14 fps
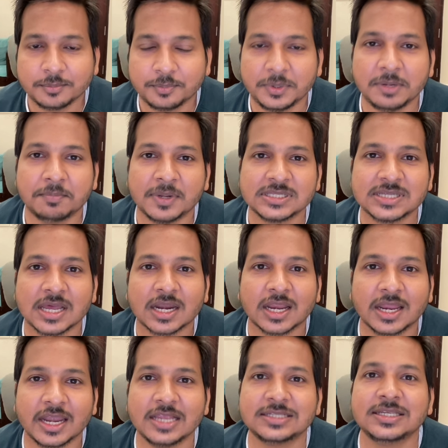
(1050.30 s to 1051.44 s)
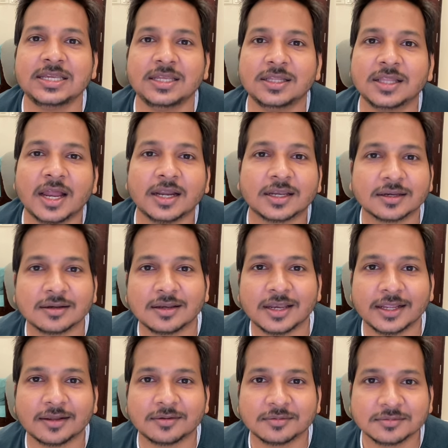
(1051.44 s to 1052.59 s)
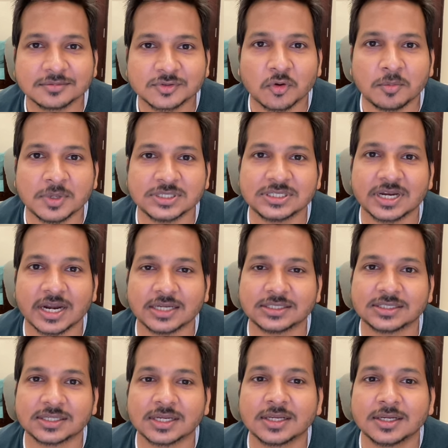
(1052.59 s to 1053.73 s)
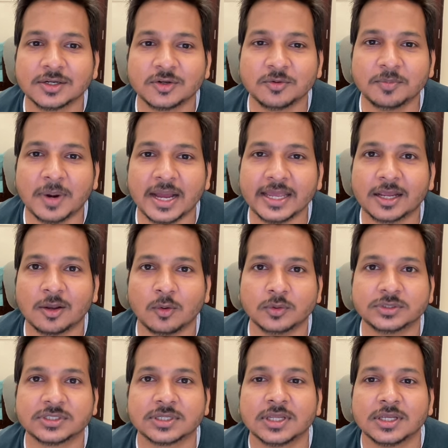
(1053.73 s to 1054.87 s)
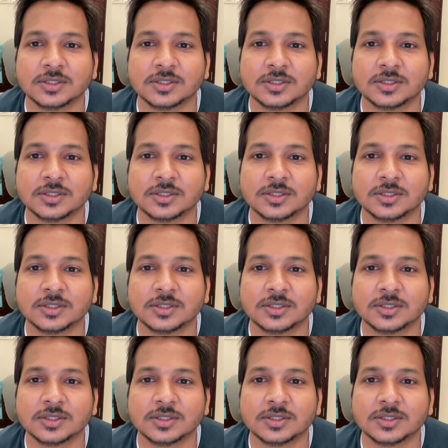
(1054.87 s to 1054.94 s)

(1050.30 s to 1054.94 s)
Peoples are crazy in that, like so much rush to buy clothes.